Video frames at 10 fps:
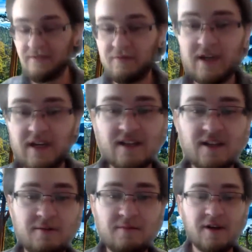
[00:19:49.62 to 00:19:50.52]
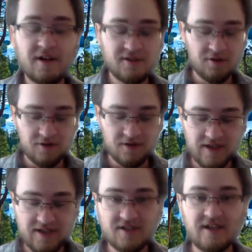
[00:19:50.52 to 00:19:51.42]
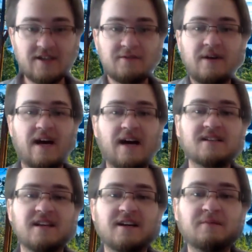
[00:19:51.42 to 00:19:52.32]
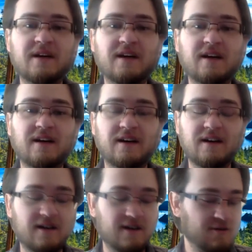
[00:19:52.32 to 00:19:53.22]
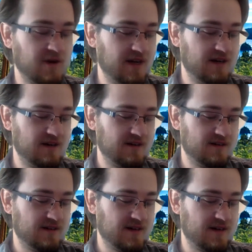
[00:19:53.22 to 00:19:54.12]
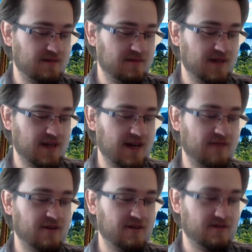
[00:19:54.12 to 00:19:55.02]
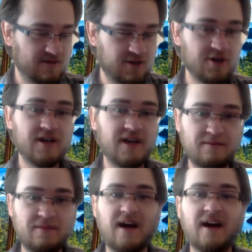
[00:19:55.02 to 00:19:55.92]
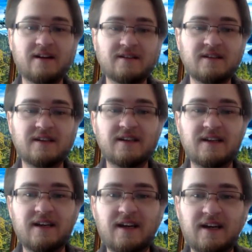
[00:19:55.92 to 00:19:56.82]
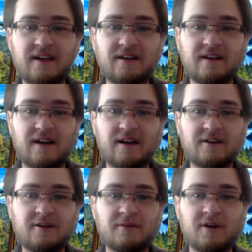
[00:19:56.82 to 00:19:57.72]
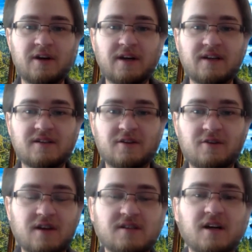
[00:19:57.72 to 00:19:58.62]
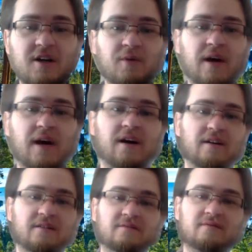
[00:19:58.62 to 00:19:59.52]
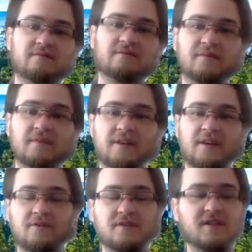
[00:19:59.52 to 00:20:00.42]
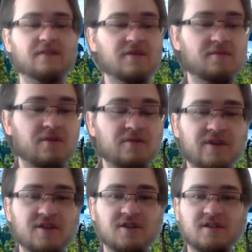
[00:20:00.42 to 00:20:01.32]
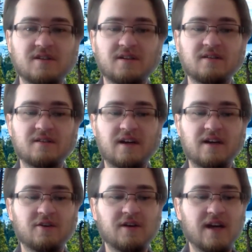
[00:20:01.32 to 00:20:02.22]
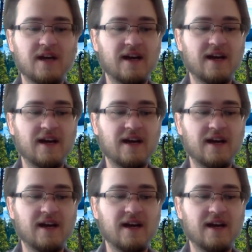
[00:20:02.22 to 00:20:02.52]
if we can get the community solar legislation passed, that can be a great, it can have a good impact in communities across Delaware, and there was even provisions in looking at